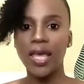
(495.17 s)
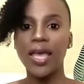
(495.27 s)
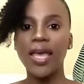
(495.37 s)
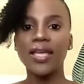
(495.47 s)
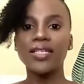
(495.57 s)

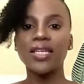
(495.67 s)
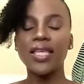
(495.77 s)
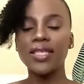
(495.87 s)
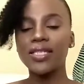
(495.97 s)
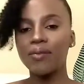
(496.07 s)
And
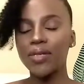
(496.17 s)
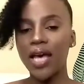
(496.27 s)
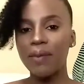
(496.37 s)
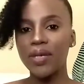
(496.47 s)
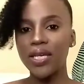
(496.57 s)
at the same
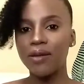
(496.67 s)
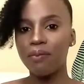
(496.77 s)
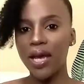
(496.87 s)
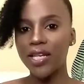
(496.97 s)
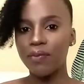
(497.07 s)
time, it
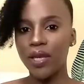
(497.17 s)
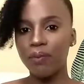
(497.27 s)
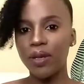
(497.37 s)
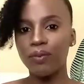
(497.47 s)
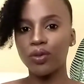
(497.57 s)
might make
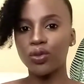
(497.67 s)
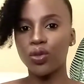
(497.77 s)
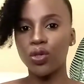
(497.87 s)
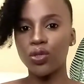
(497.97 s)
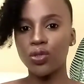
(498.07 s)
people
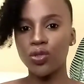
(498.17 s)
not